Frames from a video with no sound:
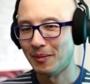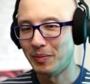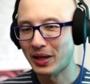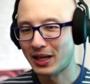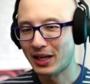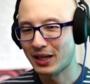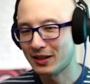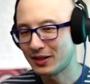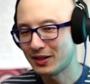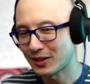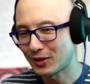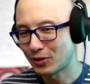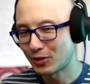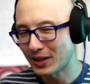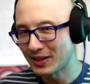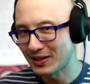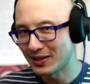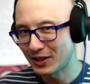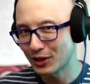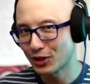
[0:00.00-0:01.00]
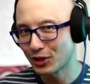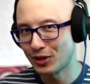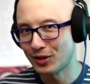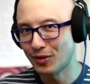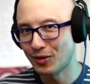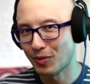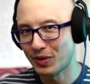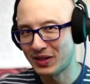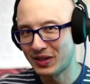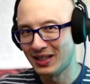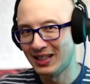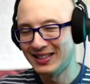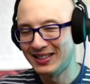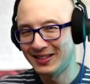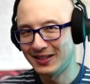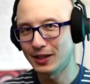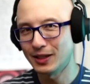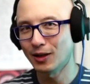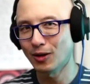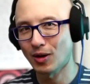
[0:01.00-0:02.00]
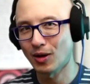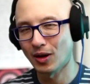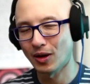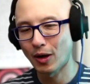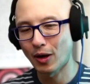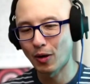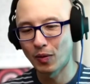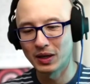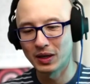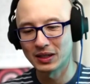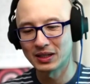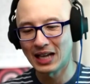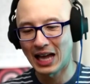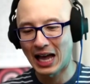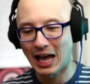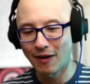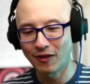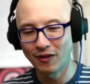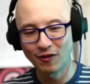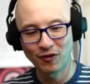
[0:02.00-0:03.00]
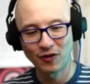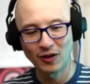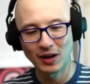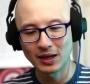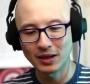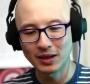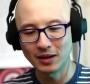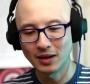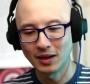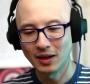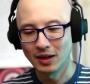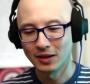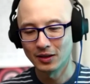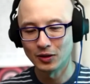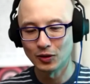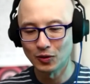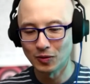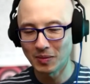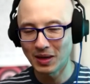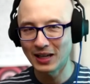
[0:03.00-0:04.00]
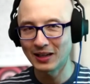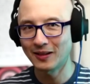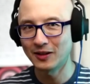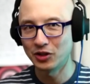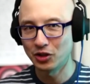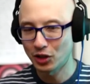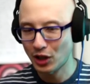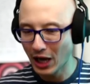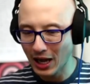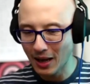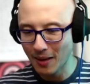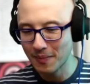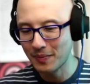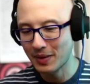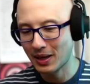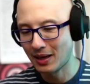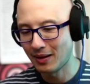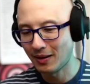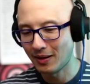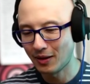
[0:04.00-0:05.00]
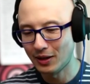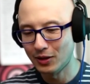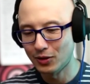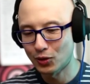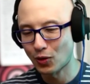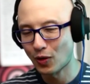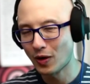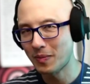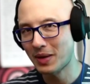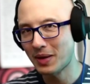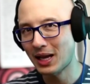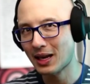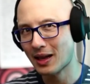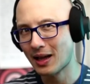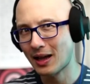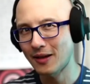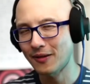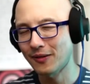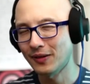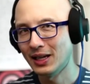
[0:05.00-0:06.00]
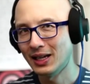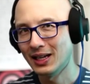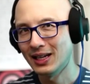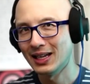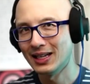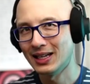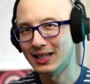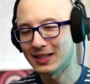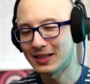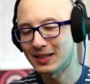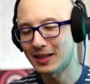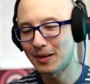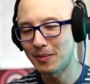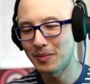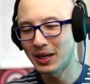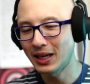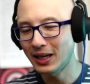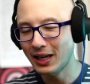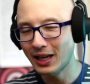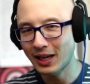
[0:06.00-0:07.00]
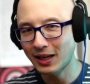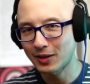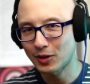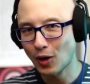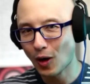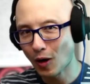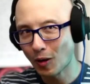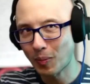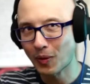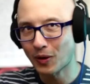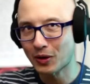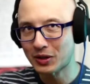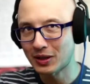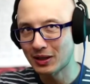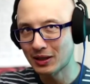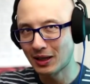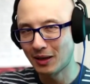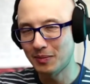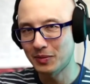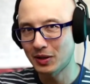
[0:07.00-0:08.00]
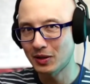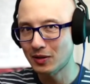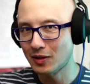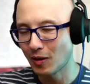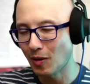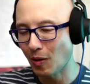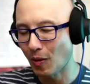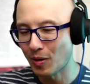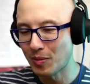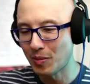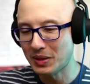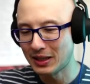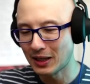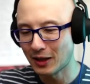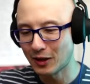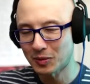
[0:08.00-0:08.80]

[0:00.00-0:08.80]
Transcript: Because the transition was zero. It was having fun, doing my jam, enjoying my life, and some idiot tall person comes in the room and